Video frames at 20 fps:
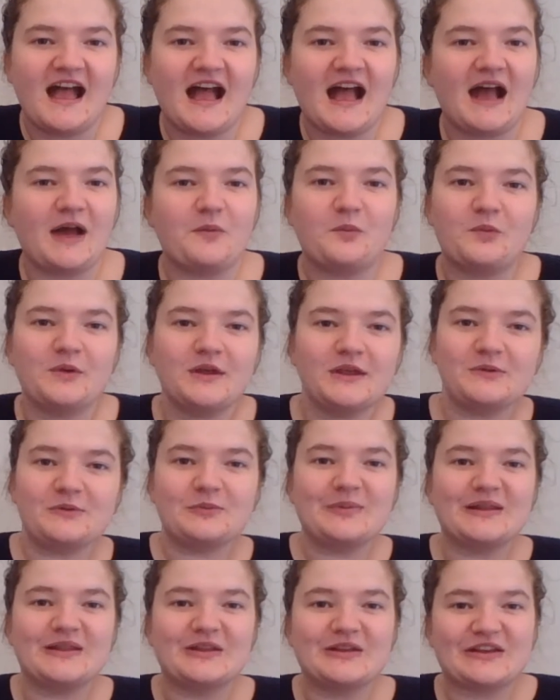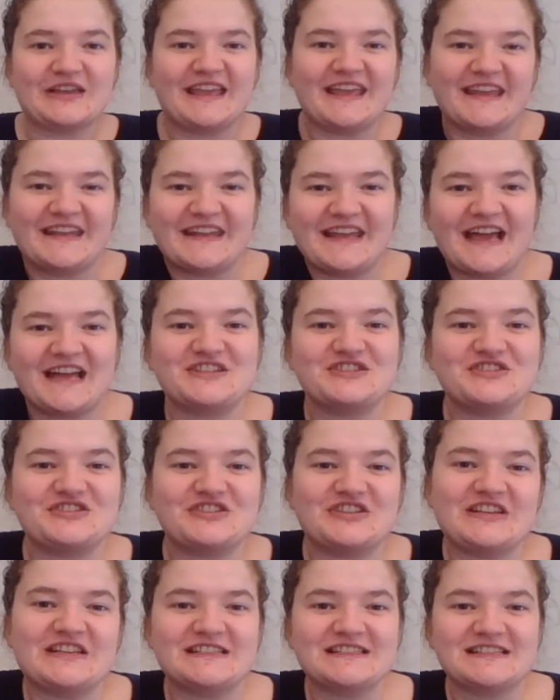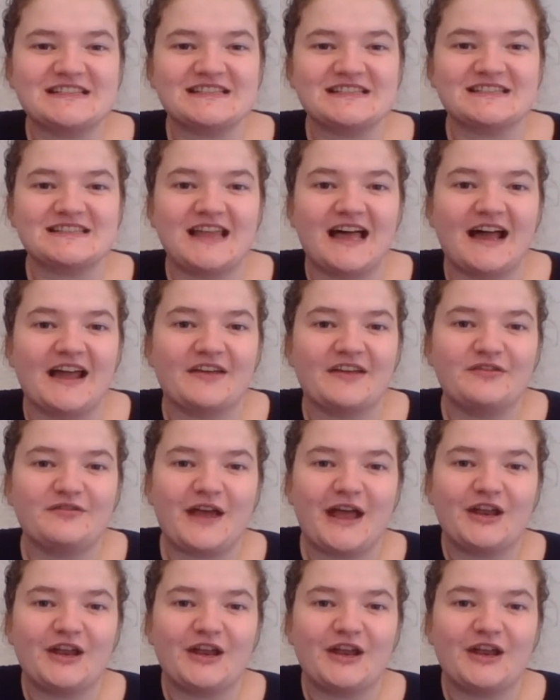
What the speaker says: and we will be looking at Jesus' life